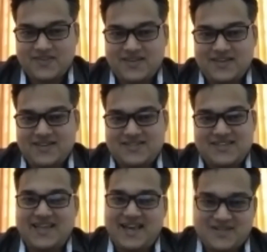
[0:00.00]
See,
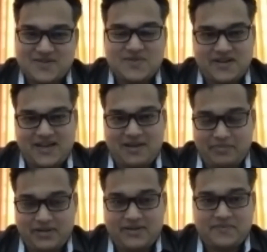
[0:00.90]
that should not happen.
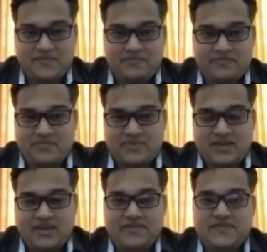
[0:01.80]

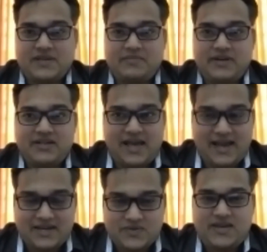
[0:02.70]
If somebody is
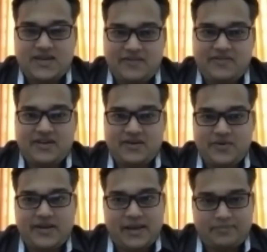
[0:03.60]
actually having a good
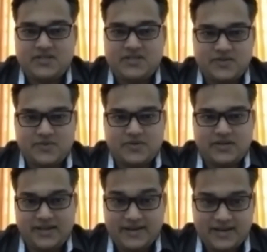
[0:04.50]
aptitude, a
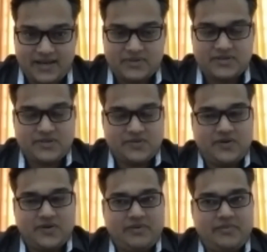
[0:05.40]
legal aptitude,
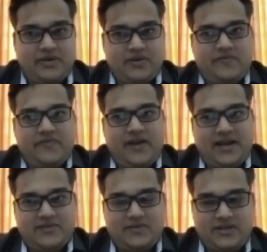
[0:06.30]
or maybe if
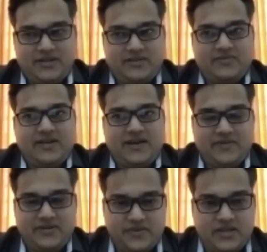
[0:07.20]
actually they have a
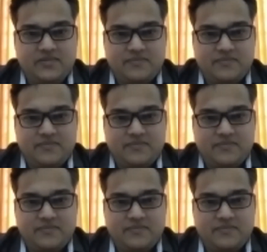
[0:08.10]
dream